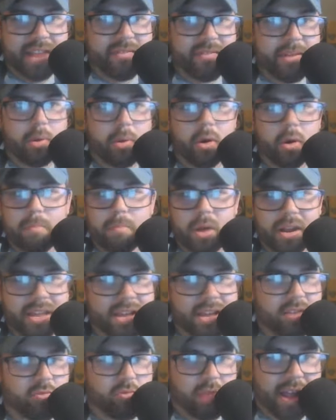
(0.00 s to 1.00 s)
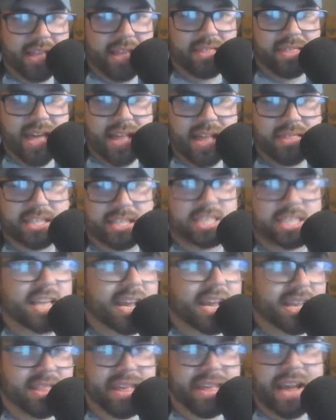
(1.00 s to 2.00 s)
and if he put money in right then, the
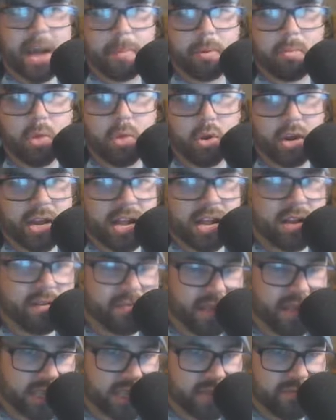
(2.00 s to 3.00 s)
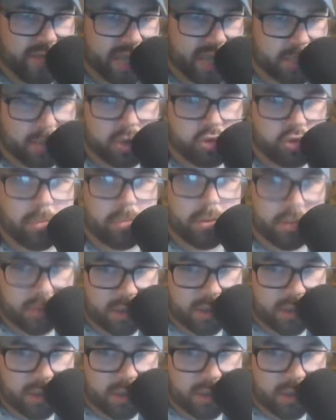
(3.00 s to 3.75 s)
second they got promoted, his investment tripled.